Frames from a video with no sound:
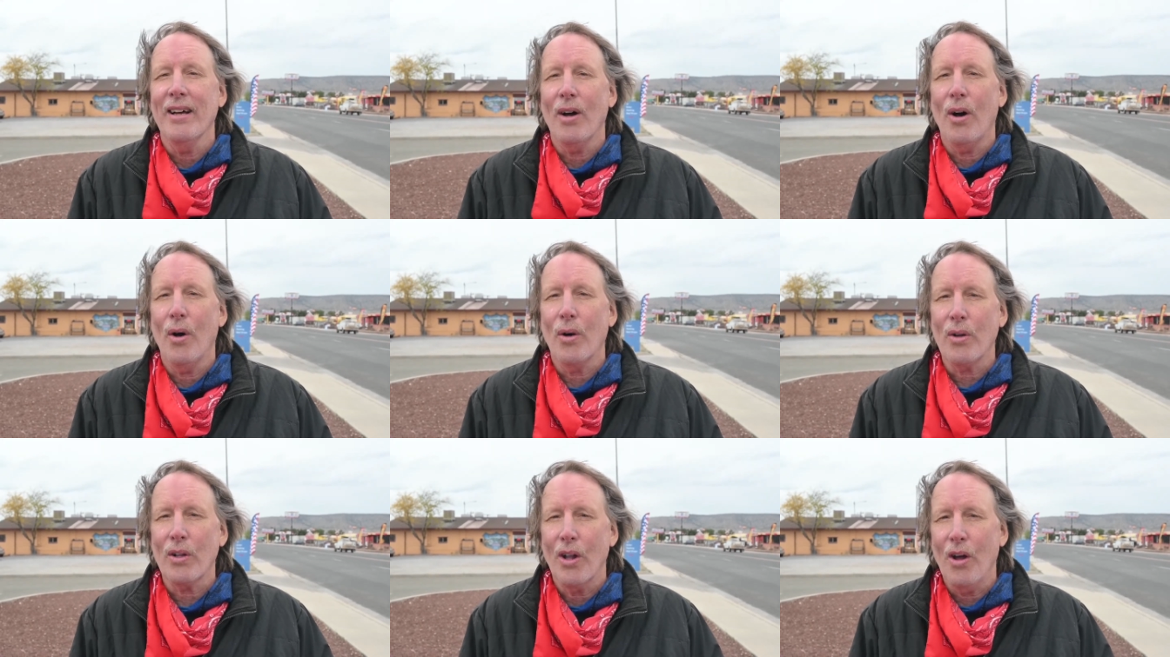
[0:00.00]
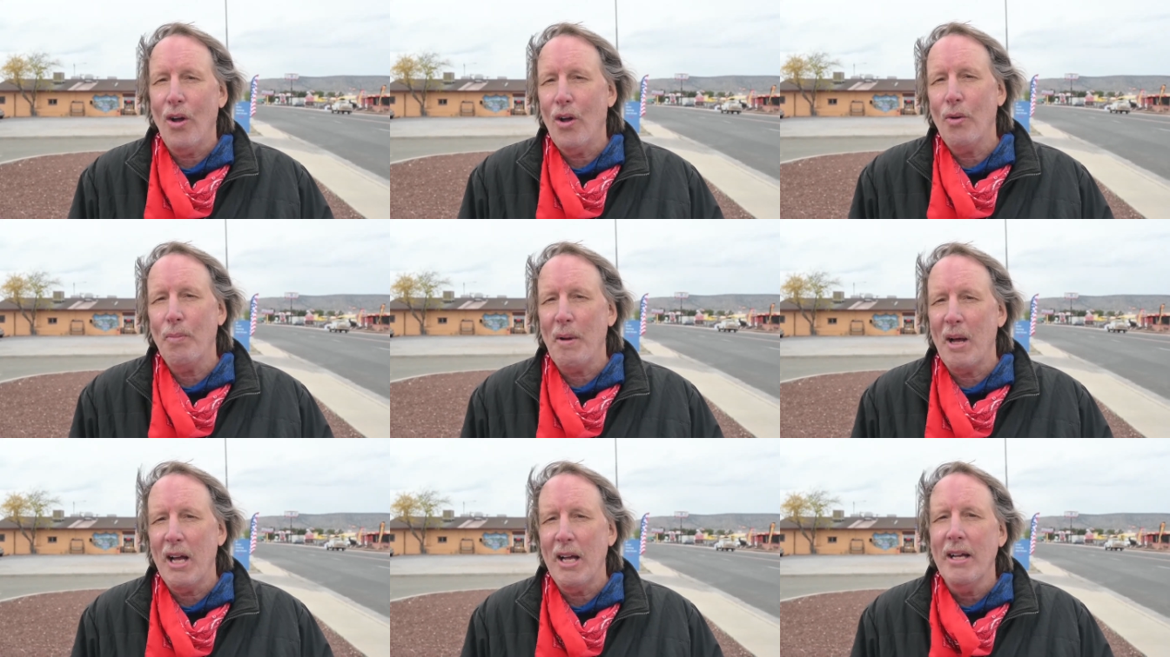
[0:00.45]

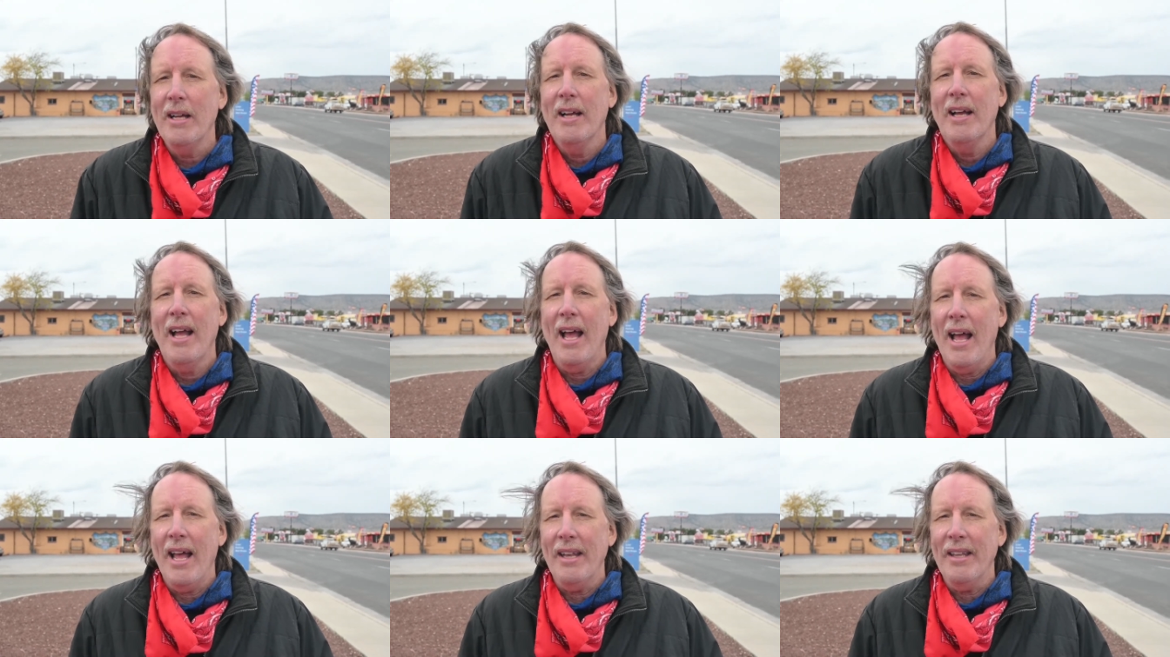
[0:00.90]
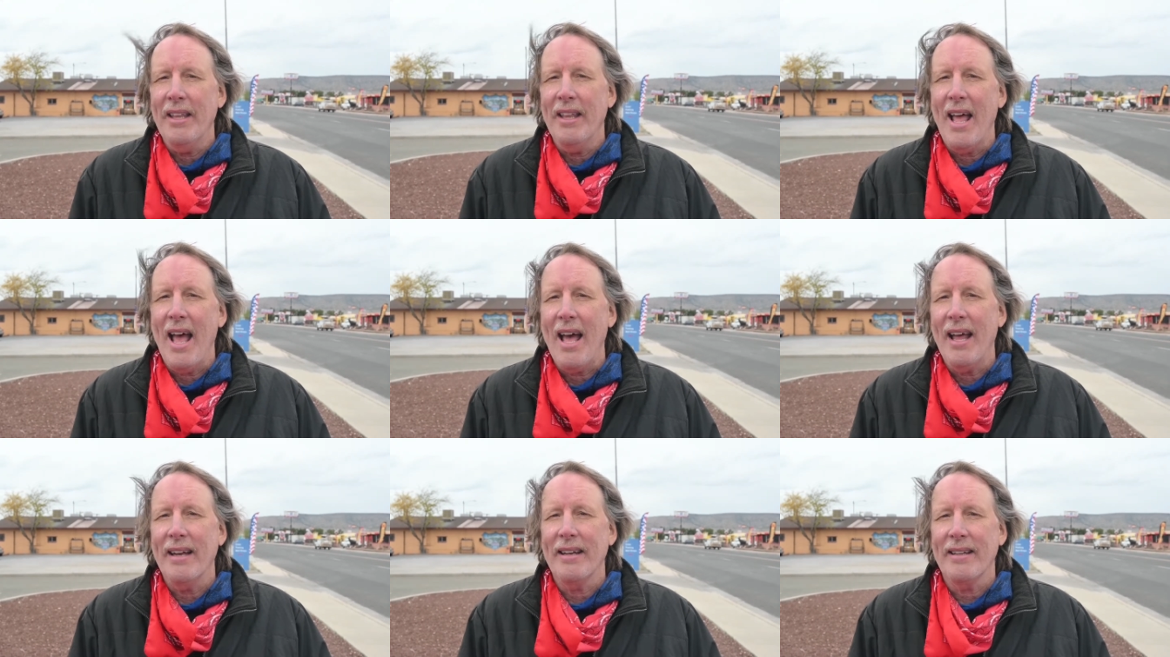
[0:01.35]
Oklahoma. And
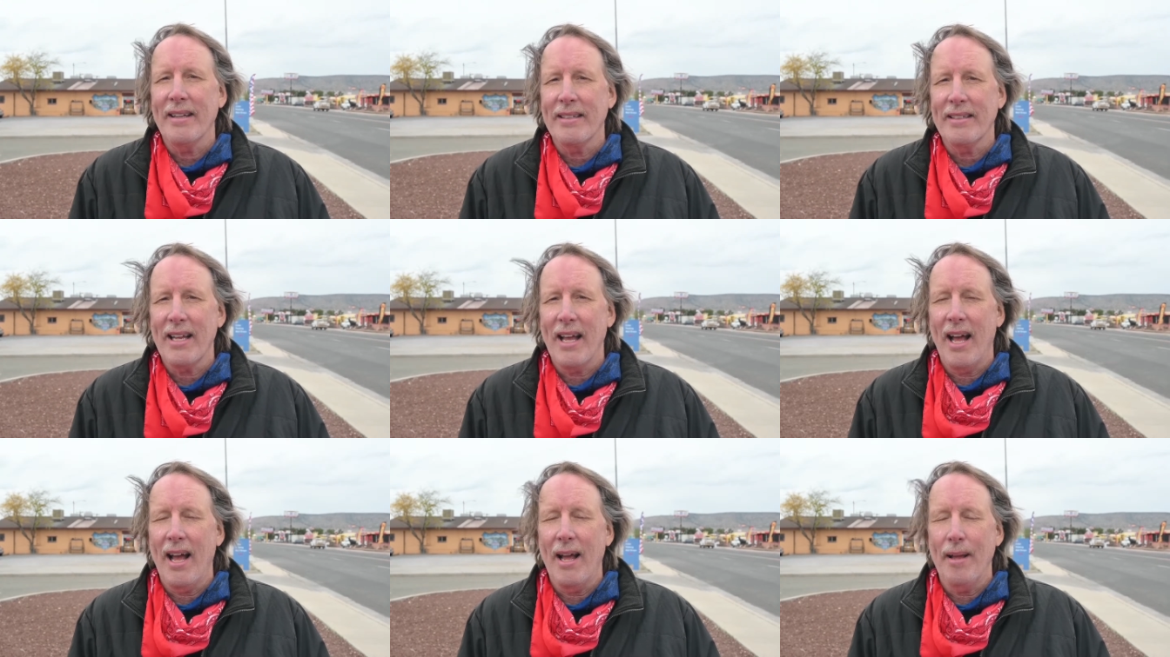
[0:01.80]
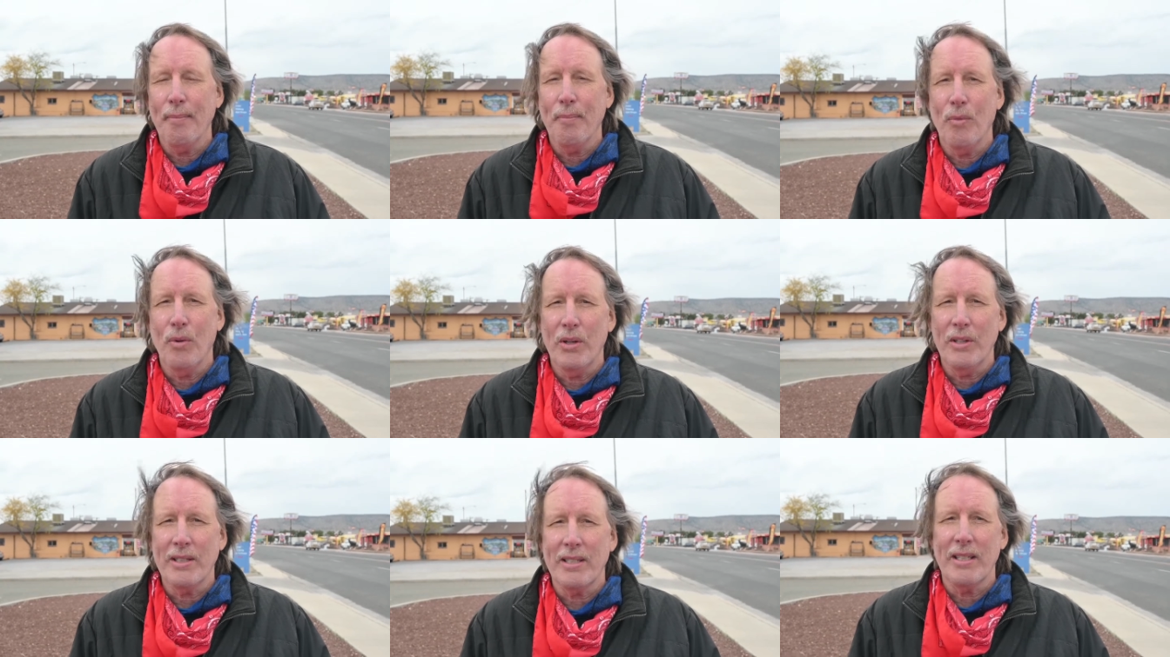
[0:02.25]
that
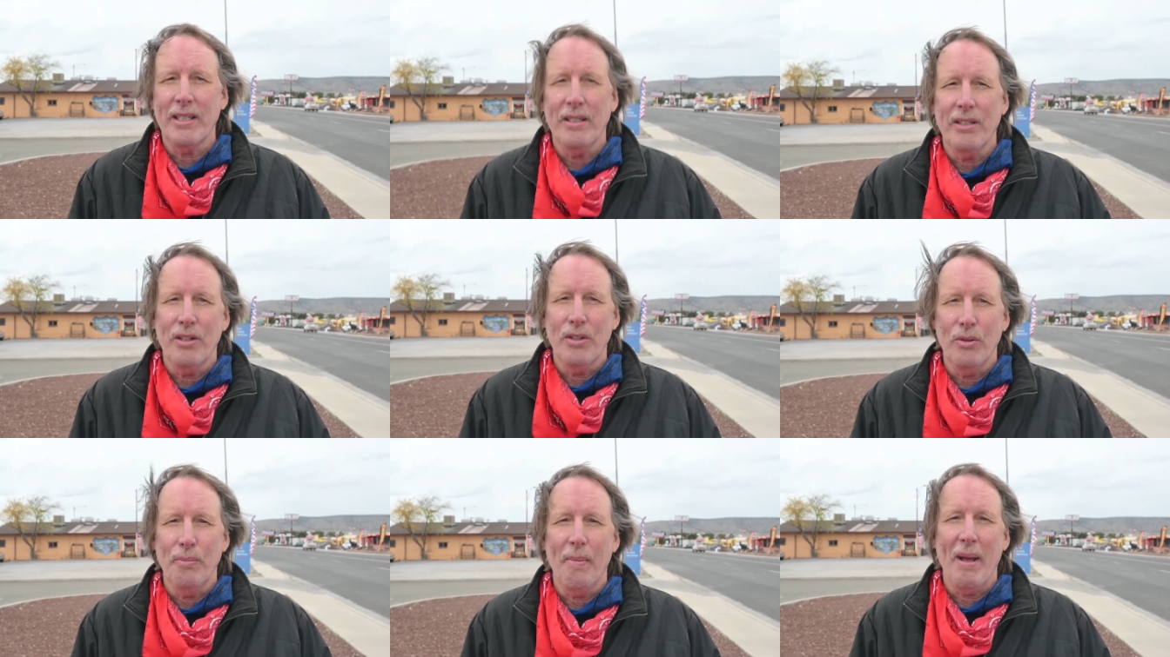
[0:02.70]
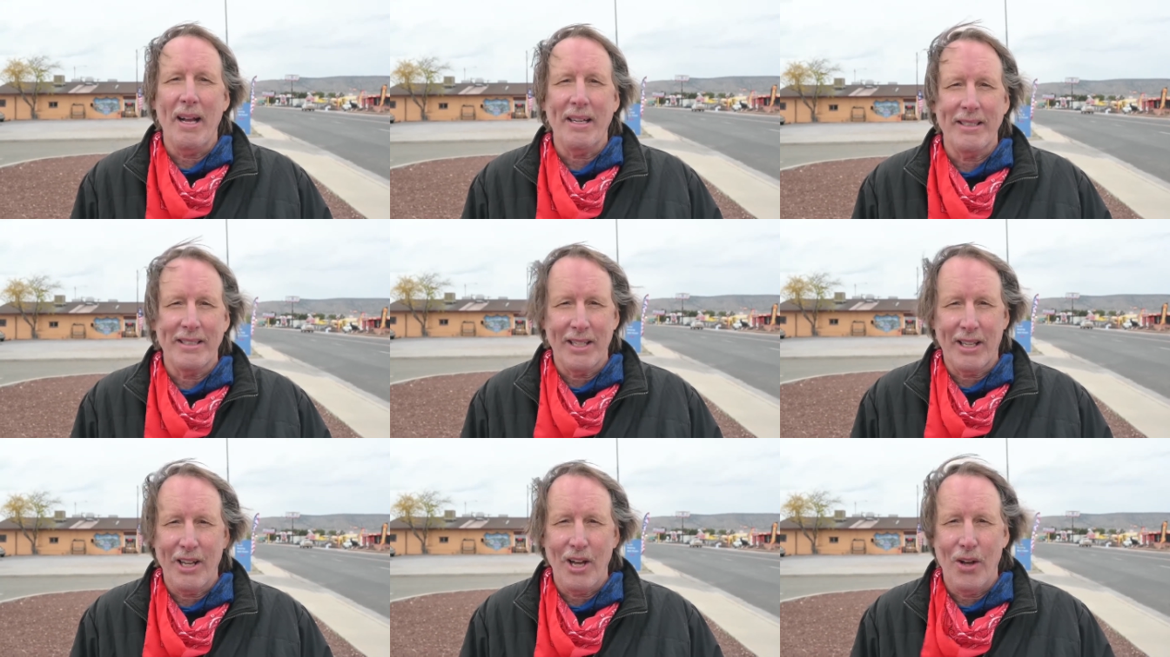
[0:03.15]
time was in New
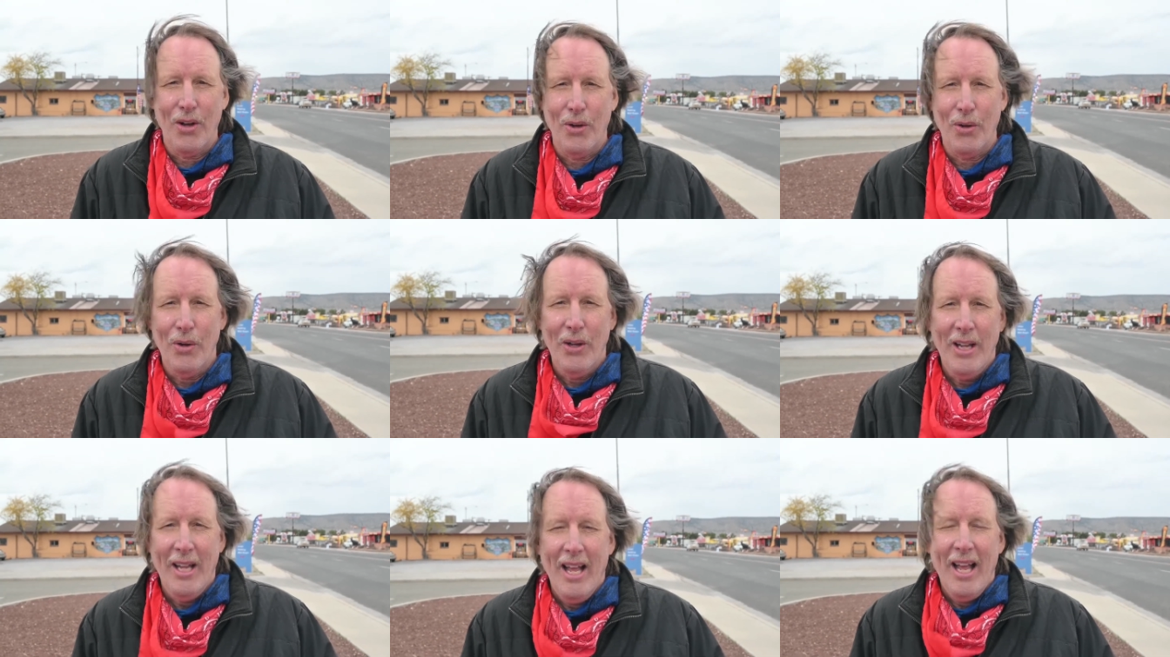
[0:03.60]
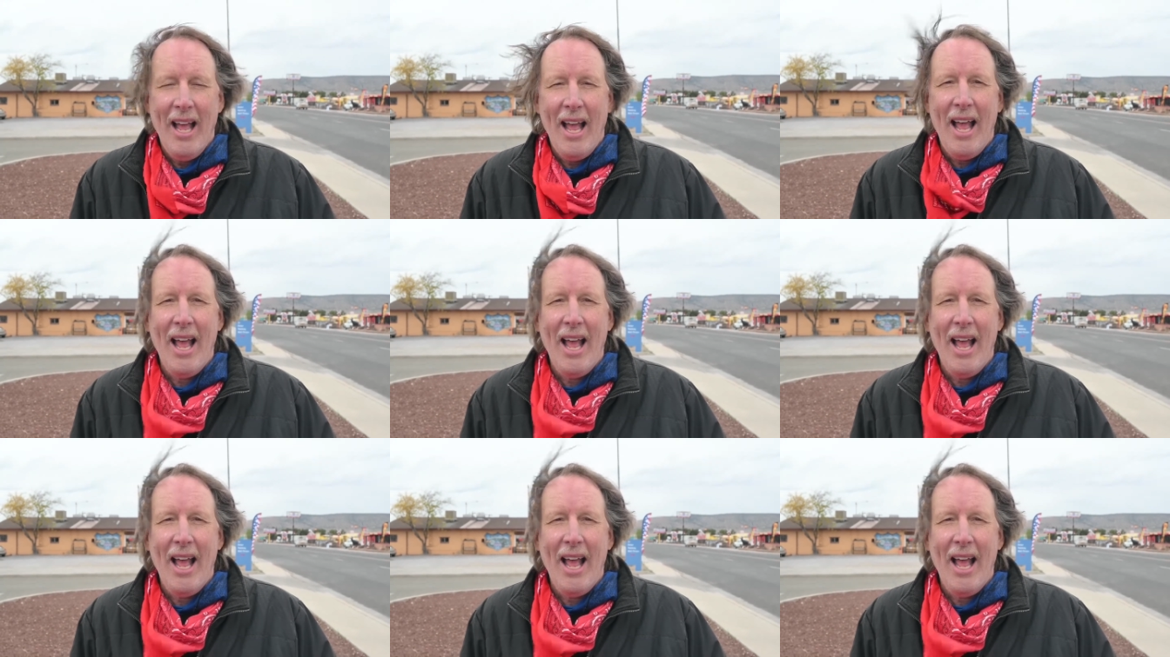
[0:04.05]
Mexico.